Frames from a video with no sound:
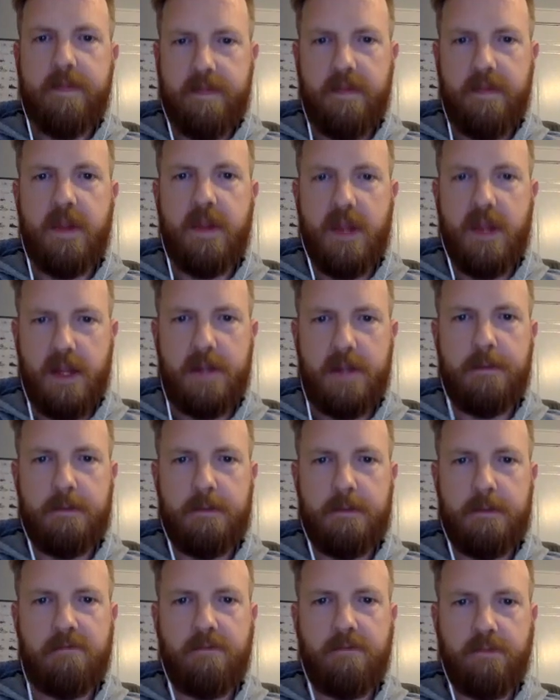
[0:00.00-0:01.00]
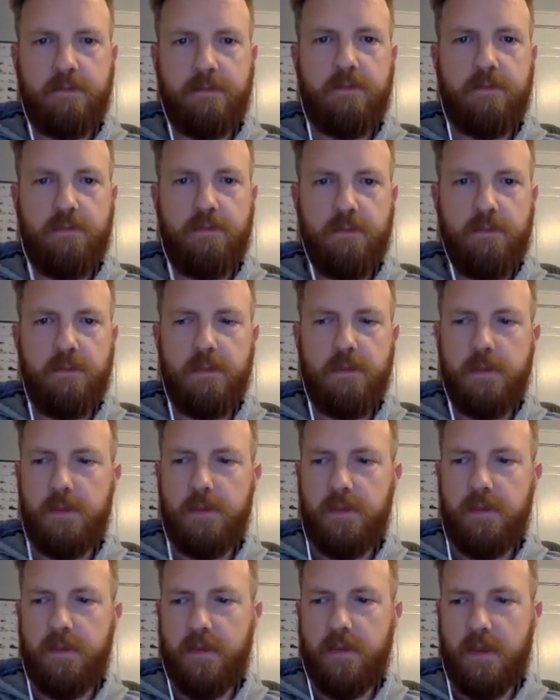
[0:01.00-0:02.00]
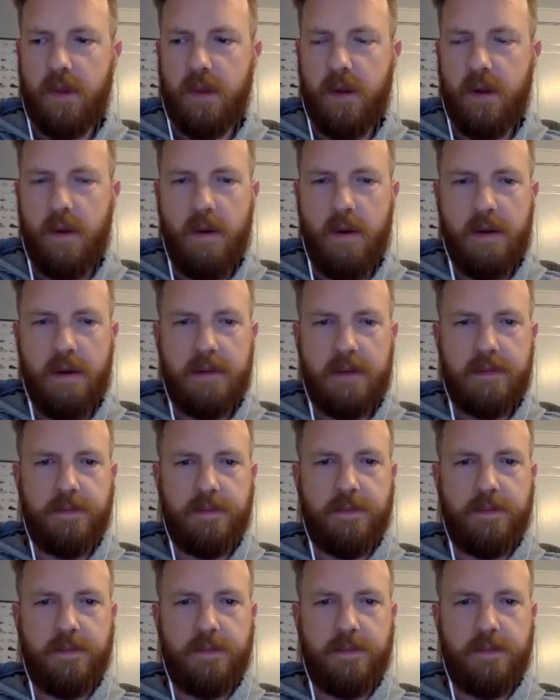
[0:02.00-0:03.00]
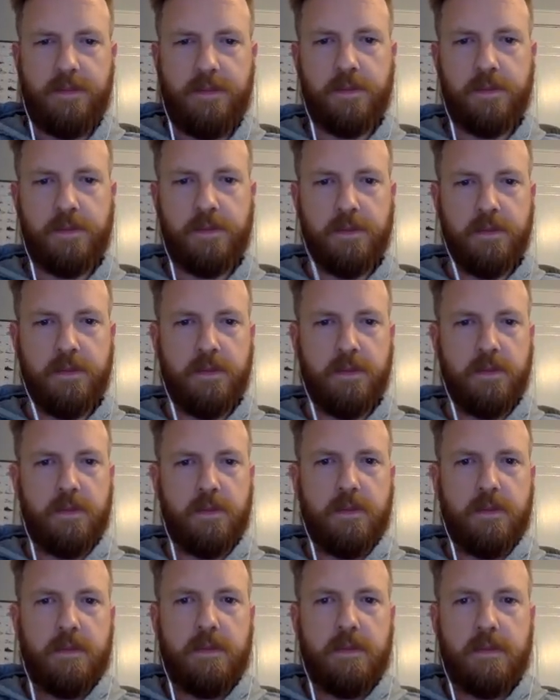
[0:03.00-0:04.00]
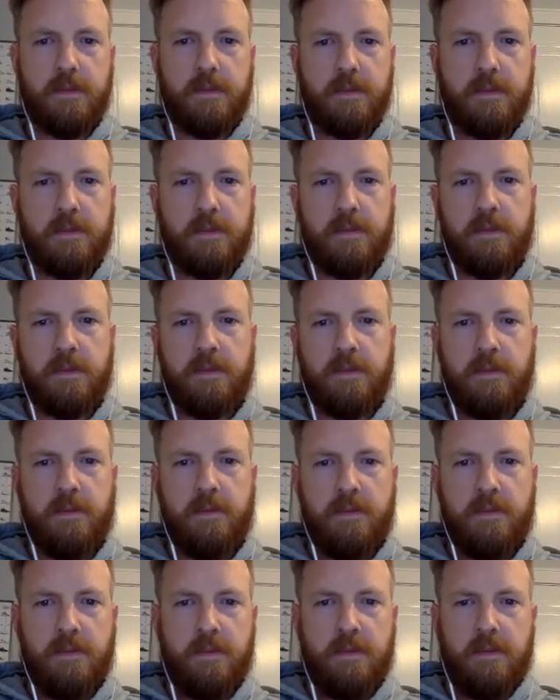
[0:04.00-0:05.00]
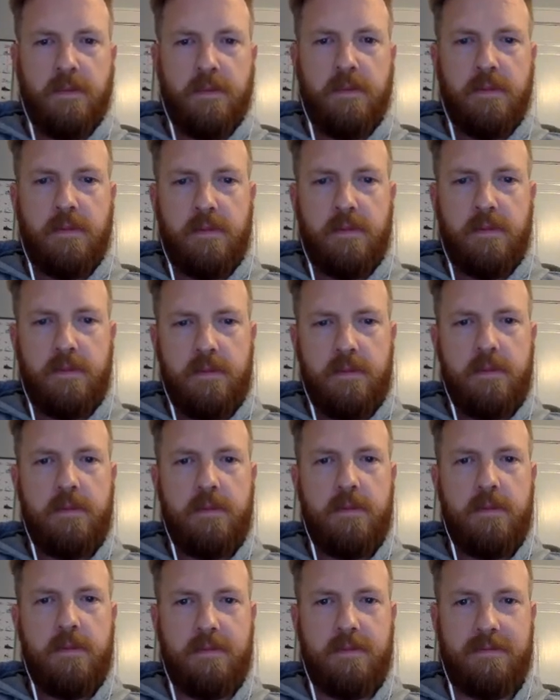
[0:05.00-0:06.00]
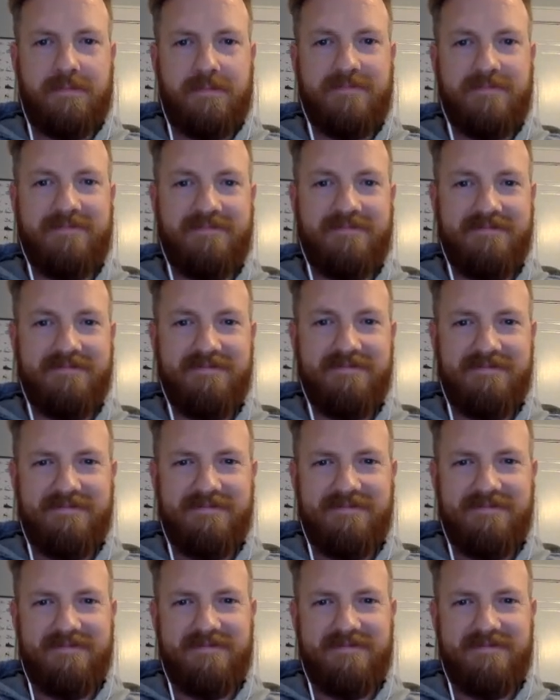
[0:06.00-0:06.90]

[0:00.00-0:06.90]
(not speaking)